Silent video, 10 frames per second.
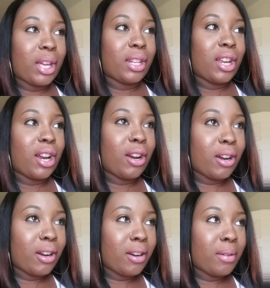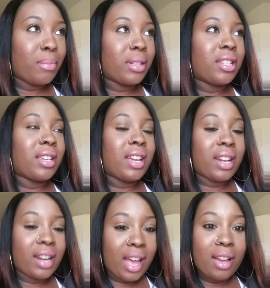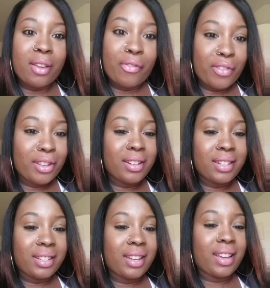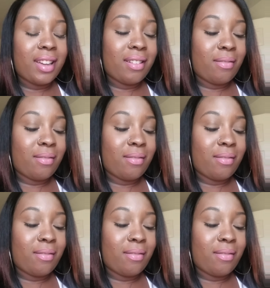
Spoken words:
can hurt, but to get it out can feel good.